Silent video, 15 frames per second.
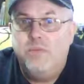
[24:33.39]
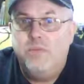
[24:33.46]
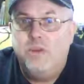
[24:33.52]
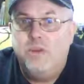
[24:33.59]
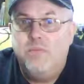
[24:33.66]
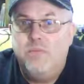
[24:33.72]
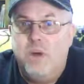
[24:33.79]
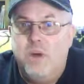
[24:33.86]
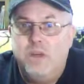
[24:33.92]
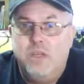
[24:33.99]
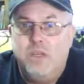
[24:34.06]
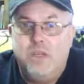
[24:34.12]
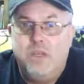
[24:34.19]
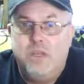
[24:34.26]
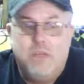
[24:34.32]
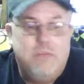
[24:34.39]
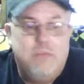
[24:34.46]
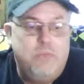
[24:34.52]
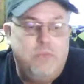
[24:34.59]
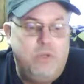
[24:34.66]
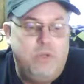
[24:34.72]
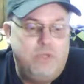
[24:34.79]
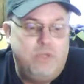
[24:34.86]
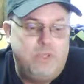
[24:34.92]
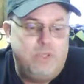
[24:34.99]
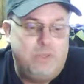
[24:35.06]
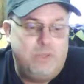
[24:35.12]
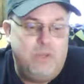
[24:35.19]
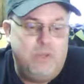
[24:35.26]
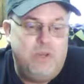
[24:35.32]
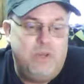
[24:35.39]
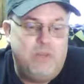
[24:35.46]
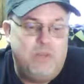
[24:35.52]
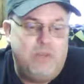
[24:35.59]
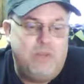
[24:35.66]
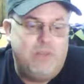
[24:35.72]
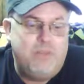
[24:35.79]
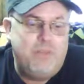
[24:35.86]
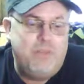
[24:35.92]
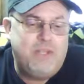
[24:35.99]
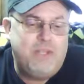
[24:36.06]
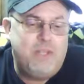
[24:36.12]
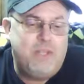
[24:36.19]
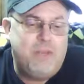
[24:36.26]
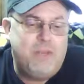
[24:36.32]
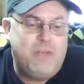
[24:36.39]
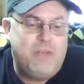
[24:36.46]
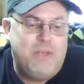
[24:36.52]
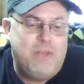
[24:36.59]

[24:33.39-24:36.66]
of manga books as well, but I've picked up